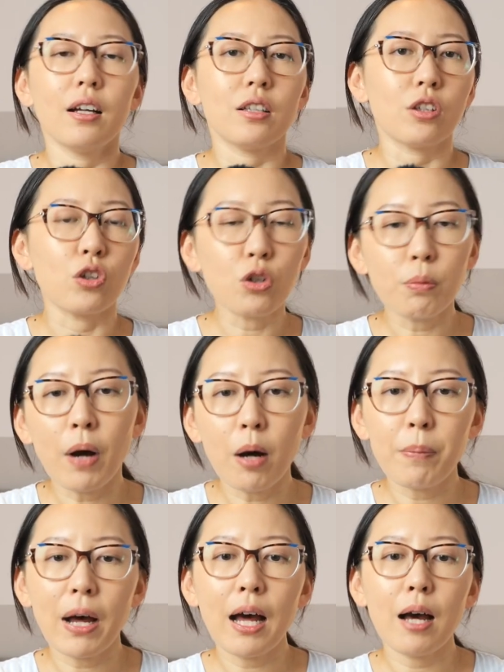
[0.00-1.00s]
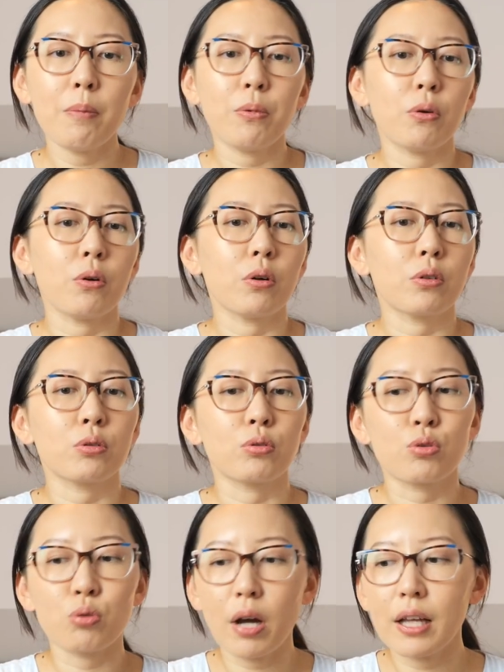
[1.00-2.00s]
the new pop-up or to
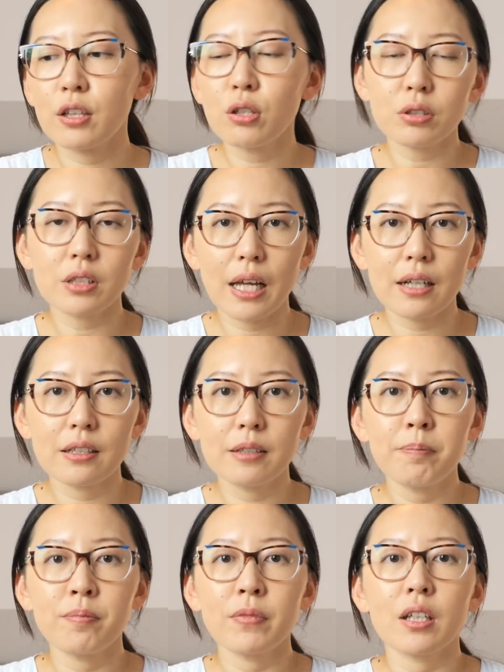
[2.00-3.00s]
join a newsletter,